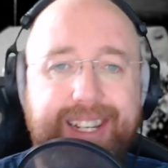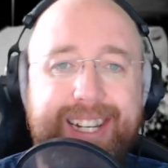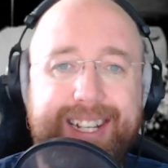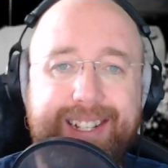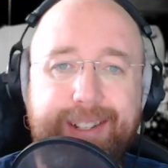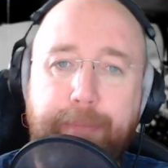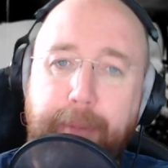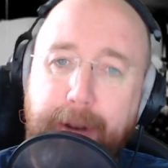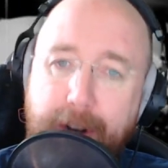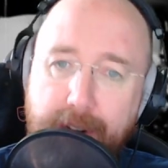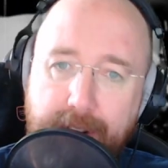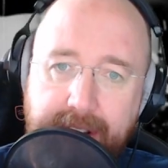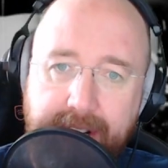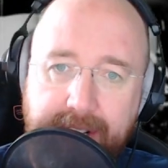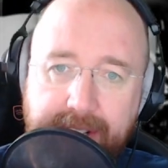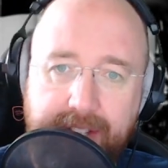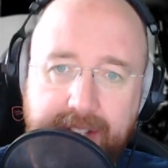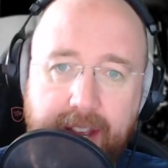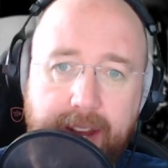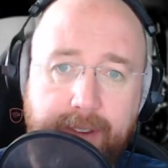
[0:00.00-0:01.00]

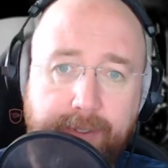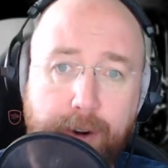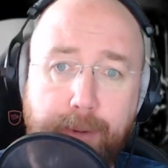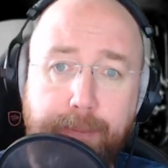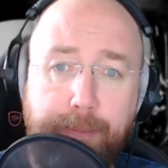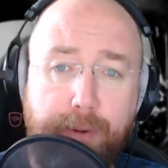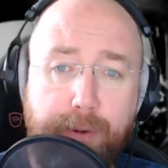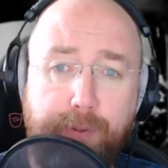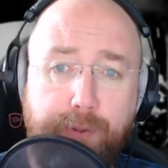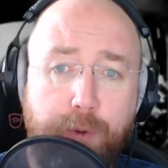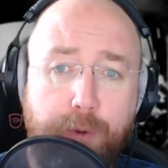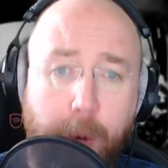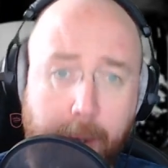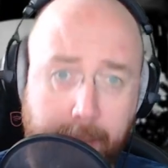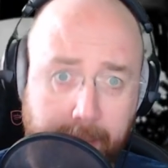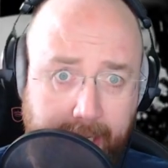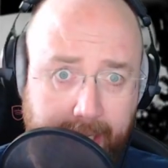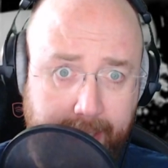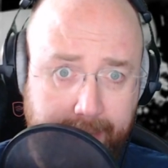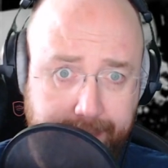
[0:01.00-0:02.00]
experience ever
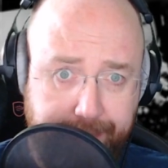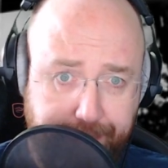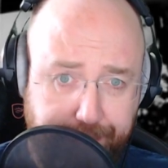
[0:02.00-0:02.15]
performing.